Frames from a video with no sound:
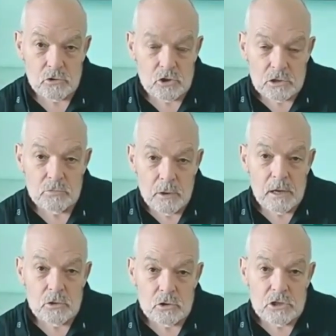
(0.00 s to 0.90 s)
just by
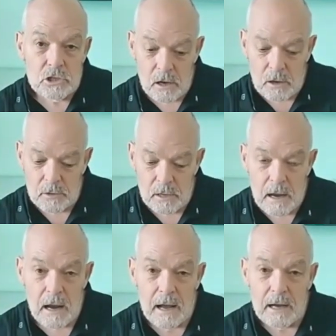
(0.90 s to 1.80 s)
yourself,
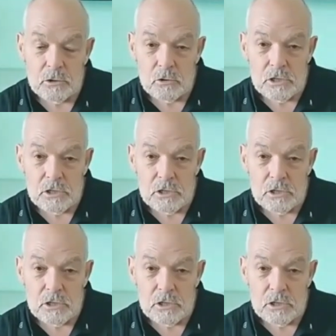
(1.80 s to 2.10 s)
and to